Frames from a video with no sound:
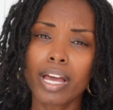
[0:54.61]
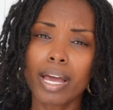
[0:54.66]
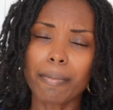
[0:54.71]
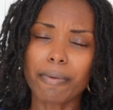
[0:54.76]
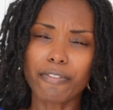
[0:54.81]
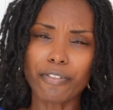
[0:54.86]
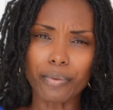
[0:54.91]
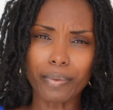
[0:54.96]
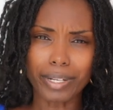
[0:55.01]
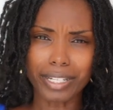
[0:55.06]

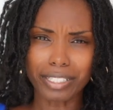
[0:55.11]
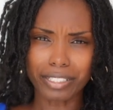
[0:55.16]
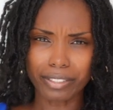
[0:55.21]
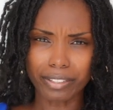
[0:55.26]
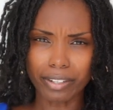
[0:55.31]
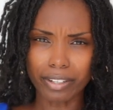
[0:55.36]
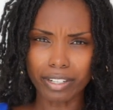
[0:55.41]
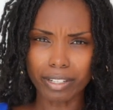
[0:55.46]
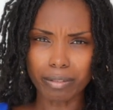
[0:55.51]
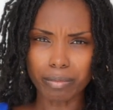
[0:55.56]
Before we get
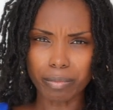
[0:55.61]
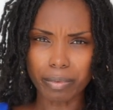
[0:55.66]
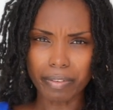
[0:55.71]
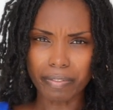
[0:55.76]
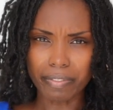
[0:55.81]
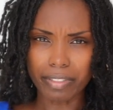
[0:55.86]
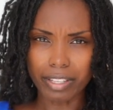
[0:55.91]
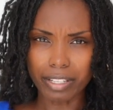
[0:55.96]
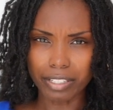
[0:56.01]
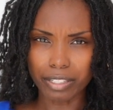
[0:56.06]
started
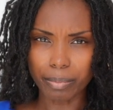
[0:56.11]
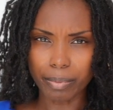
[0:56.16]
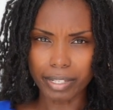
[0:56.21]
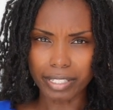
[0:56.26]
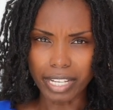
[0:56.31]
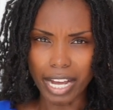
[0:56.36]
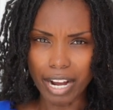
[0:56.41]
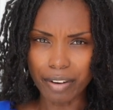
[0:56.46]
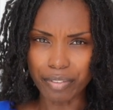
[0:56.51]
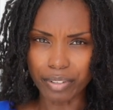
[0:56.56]
with this week's
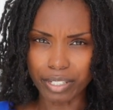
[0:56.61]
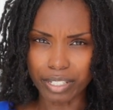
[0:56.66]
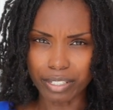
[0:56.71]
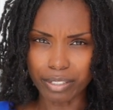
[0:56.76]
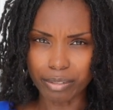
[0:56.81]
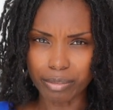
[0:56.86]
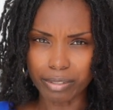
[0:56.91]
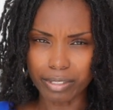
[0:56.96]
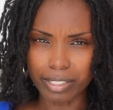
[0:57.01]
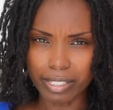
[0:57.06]
African
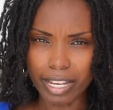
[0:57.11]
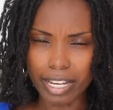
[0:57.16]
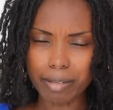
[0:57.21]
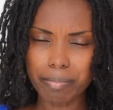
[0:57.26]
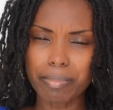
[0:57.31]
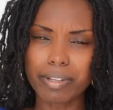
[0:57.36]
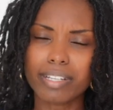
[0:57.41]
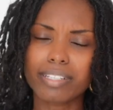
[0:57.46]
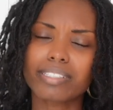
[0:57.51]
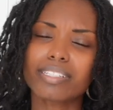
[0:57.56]
News
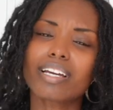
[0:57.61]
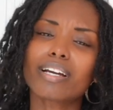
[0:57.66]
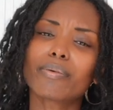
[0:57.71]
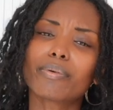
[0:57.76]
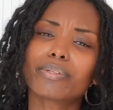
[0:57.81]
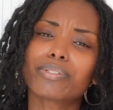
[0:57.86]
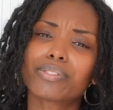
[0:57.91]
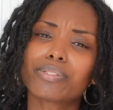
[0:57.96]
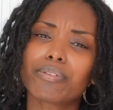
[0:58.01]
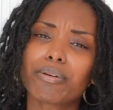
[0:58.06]
segment, I
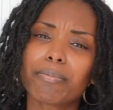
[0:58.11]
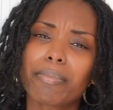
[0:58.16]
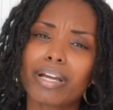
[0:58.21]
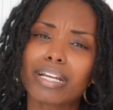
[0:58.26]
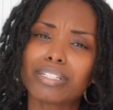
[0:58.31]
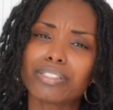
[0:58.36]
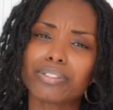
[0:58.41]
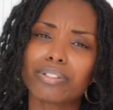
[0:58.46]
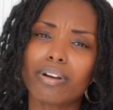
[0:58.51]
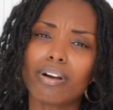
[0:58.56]
want to
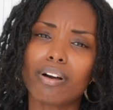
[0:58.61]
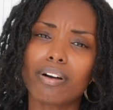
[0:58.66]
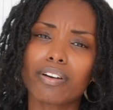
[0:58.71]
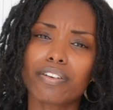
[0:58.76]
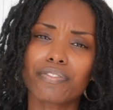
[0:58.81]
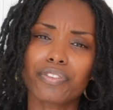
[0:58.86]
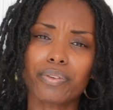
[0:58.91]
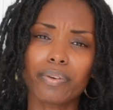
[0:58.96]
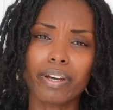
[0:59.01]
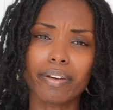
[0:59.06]
remind you all if
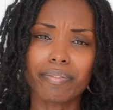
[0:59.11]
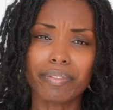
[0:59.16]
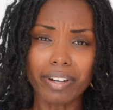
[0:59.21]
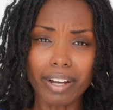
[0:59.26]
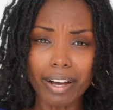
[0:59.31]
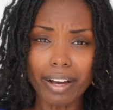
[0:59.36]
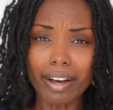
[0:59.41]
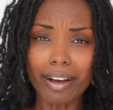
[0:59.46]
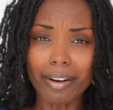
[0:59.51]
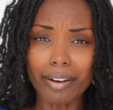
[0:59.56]
you have
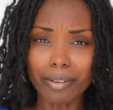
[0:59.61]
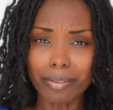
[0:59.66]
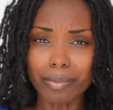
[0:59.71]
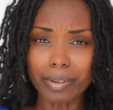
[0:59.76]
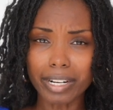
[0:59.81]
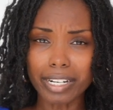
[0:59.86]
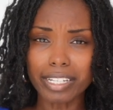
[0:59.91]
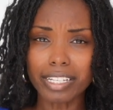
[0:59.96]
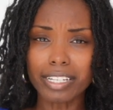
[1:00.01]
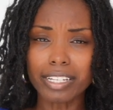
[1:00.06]
not
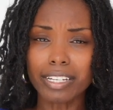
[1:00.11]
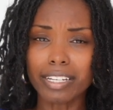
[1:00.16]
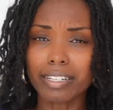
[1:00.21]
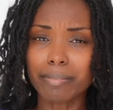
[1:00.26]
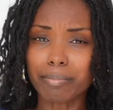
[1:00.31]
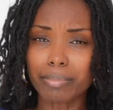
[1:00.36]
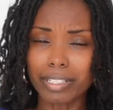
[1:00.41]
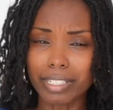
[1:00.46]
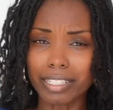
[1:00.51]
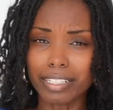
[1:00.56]
already,
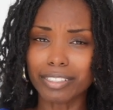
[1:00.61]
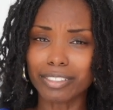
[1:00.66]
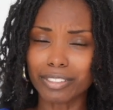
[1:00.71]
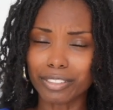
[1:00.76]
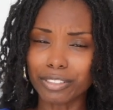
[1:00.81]
please